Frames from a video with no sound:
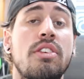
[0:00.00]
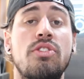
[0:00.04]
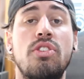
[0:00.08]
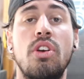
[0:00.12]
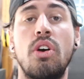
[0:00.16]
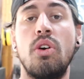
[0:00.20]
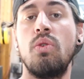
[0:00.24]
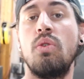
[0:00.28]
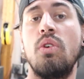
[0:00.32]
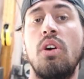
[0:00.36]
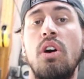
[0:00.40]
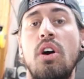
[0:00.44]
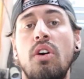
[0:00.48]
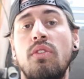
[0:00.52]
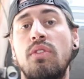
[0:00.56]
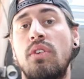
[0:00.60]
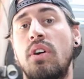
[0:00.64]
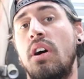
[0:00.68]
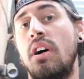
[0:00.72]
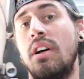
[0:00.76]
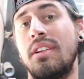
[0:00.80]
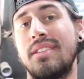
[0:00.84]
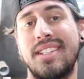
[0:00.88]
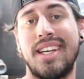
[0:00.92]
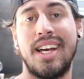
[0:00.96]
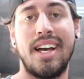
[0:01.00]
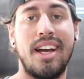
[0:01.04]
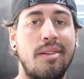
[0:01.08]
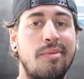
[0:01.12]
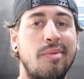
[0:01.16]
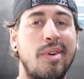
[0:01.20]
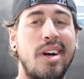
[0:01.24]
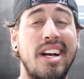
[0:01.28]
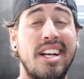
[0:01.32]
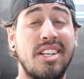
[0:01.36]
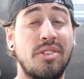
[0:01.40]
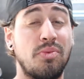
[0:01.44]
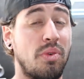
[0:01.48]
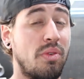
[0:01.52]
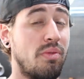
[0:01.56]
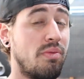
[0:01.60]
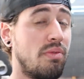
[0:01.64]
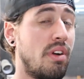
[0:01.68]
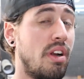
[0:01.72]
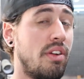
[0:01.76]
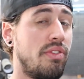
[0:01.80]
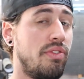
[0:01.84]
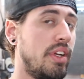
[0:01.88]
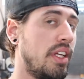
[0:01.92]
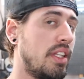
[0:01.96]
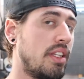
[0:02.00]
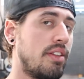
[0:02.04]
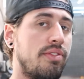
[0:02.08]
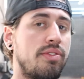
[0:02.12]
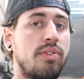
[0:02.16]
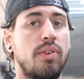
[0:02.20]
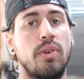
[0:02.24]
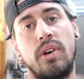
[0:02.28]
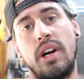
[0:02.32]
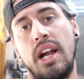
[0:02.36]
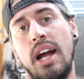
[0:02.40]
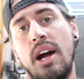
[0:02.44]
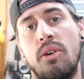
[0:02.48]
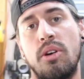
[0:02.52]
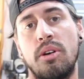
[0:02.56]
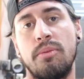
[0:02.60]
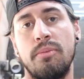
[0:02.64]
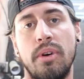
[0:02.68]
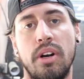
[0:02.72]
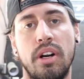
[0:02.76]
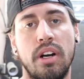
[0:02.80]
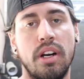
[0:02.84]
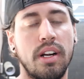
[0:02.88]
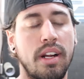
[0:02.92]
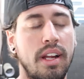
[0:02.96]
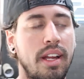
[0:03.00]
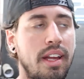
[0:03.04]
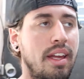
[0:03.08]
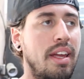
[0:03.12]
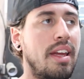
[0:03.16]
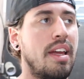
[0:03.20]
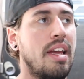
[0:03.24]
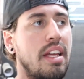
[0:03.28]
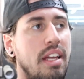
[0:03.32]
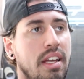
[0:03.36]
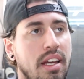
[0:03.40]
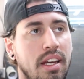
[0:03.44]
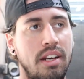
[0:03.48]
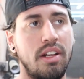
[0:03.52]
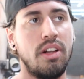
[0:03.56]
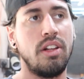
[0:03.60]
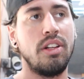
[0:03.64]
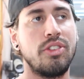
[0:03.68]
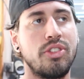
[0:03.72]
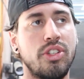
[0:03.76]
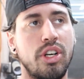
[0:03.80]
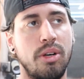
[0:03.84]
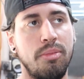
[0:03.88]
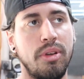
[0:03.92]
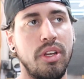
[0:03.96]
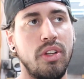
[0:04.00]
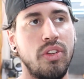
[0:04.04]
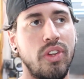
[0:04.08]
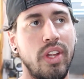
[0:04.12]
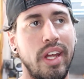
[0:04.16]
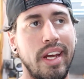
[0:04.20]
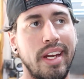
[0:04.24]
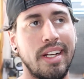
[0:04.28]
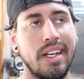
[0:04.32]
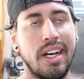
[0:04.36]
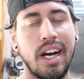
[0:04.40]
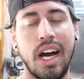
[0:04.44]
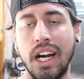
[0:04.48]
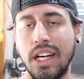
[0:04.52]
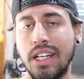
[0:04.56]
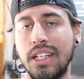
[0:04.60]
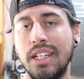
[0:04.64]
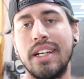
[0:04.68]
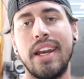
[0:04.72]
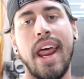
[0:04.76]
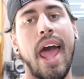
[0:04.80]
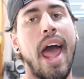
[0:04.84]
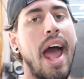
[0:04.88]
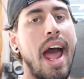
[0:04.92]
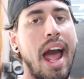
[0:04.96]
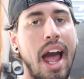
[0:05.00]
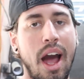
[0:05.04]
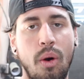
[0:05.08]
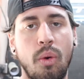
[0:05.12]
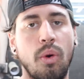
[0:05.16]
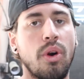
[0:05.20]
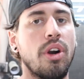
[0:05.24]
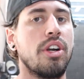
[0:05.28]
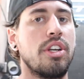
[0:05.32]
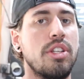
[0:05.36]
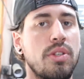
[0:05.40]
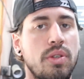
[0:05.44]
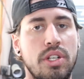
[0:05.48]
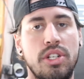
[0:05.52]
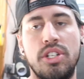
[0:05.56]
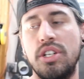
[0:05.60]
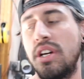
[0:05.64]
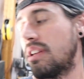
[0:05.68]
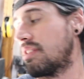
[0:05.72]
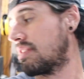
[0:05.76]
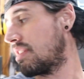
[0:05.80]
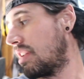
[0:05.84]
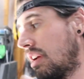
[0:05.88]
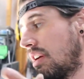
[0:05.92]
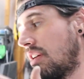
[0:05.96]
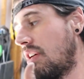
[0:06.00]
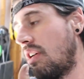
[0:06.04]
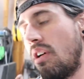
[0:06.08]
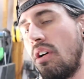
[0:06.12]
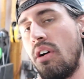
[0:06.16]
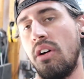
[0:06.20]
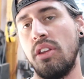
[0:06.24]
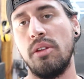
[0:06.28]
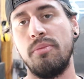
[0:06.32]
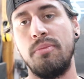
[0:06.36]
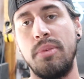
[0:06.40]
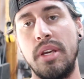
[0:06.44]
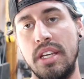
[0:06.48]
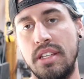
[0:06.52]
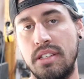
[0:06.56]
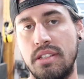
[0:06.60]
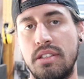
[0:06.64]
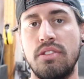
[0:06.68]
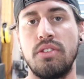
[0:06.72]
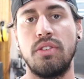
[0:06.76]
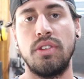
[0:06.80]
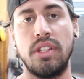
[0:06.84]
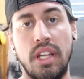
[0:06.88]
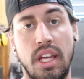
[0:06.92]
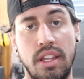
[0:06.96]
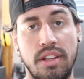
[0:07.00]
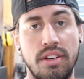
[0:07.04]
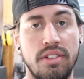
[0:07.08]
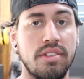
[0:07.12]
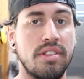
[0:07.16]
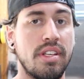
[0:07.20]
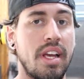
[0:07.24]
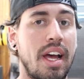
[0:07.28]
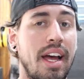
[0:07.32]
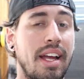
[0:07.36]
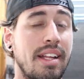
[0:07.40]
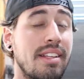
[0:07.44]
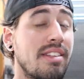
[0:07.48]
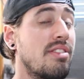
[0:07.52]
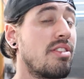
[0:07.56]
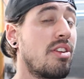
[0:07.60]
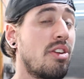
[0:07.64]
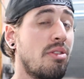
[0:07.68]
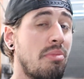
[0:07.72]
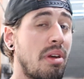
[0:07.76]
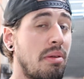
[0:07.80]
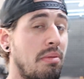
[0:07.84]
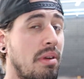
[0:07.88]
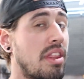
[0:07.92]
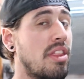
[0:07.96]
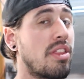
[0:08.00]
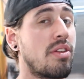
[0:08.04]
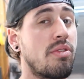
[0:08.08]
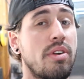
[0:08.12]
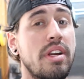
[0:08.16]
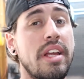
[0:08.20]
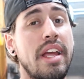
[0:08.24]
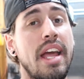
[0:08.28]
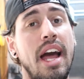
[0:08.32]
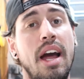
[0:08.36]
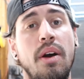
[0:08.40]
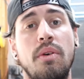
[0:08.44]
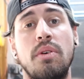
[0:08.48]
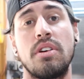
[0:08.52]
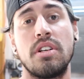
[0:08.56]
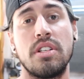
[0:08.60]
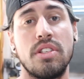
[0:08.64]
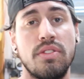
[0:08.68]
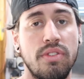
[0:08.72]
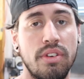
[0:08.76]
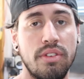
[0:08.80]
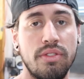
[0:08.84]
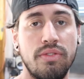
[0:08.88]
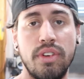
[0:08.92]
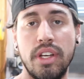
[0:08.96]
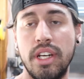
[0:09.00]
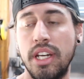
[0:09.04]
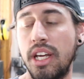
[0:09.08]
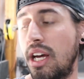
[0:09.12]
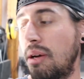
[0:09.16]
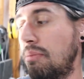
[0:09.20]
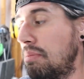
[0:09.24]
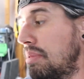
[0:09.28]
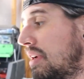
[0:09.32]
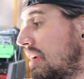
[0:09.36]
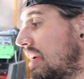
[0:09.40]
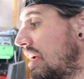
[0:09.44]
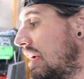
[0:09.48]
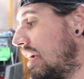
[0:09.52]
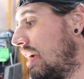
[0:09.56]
So overall, time-wise, we're roughly at the 4-hour mark, and I'll attribute like a good hour to adjusting all the pieces on the other side. So maybe 3 hours for fit up.